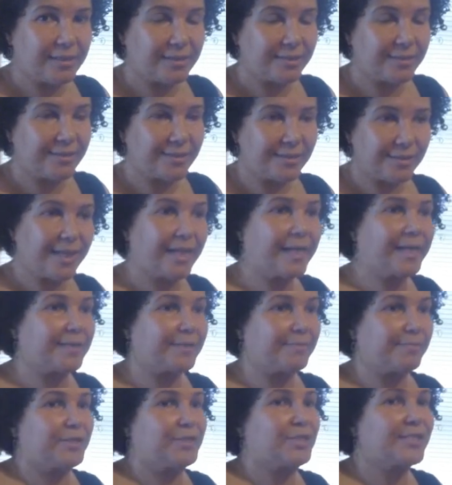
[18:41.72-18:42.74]
the design
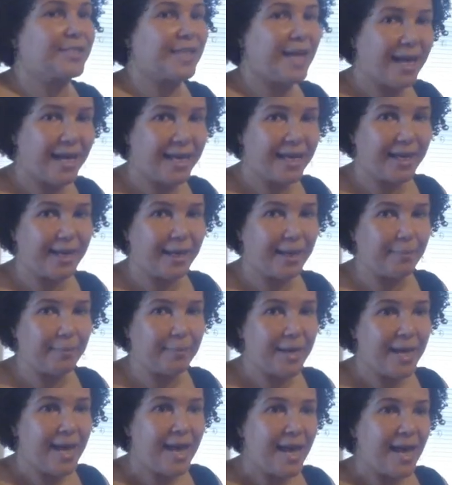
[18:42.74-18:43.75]
as much as I
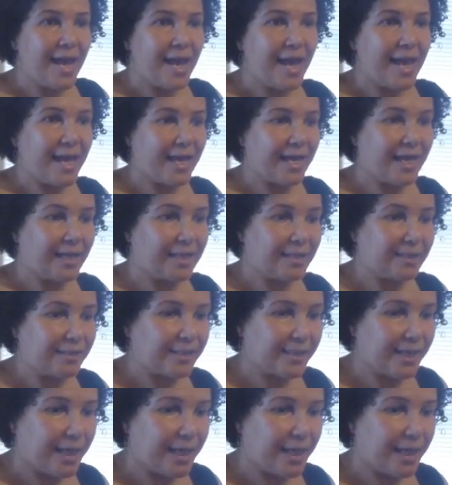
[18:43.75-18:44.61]
am. And